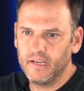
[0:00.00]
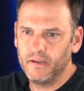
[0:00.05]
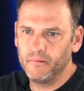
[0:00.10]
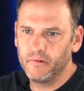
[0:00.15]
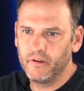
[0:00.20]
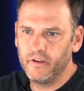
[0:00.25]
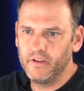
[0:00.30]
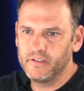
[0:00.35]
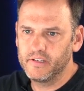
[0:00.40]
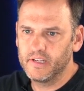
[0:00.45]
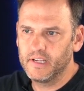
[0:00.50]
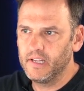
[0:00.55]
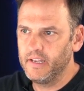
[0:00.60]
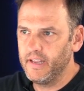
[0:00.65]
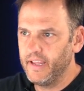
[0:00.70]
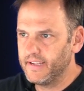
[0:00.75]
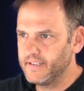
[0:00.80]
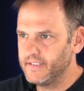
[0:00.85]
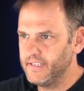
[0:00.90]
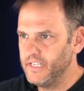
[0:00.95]
I'm going to
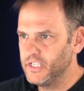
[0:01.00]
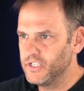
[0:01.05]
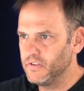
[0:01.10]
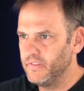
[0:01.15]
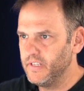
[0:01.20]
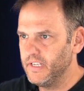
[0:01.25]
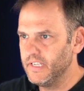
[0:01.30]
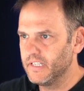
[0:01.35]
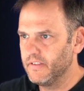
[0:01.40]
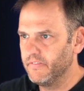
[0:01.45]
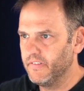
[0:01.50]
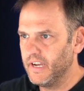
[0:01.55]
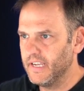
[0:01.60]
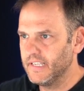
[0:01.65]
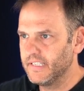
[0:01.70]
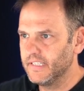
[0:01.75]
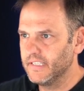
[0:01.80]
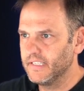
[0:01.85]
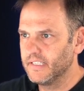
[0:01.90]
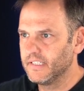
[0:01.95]
connect each of these
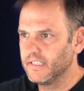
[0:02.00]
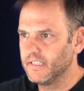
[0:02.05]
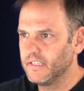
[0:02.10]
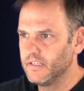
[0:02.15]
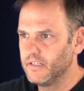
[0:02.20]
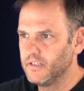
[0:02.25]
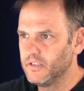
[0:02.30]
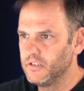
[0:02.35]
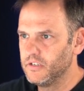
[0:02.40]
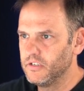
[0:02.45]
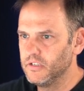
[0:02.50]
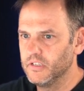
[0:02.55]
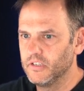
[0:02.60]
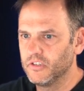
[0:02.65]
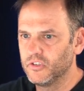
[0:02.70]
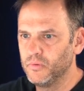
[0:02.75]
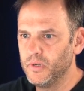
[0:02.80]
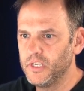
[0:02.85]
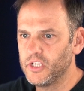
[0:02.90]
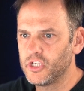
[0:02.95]
devices to the
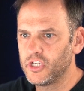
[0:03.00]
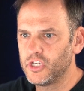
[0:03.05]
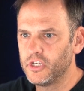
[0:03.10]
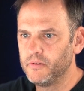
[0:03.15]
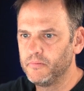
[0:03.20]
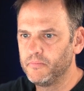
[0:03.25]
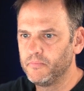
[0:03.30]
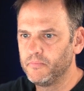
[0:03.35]
switch.